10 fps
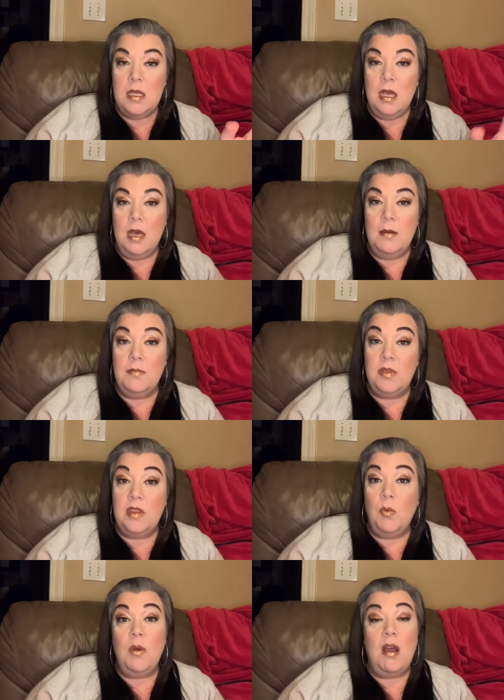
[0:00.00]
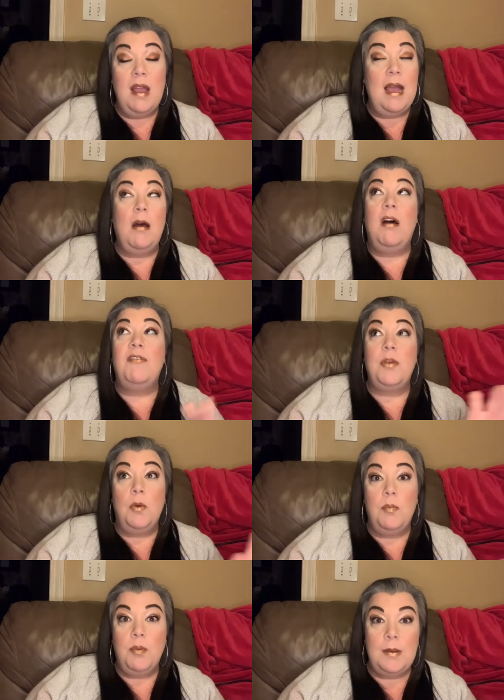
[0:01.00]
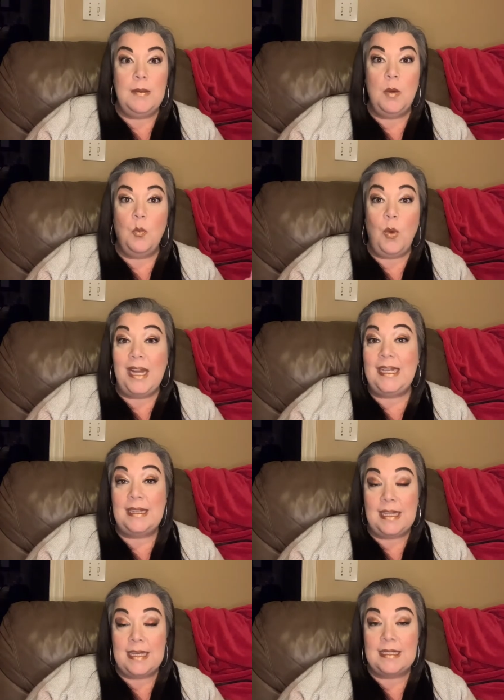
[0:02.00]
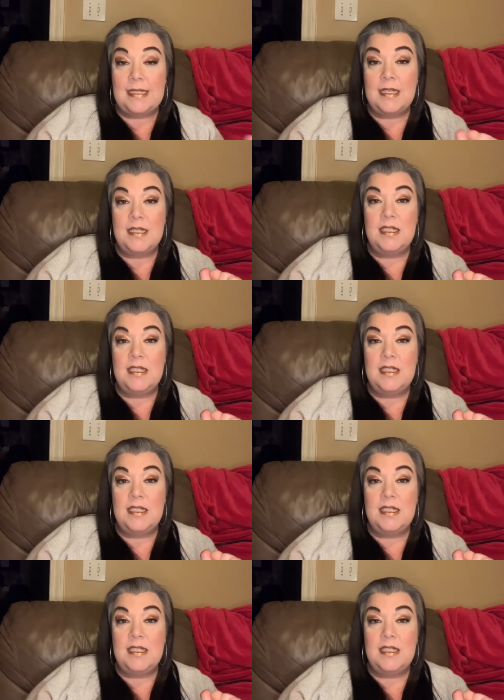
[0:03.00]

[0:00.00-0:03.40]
um, the uh, off the premium waiting list.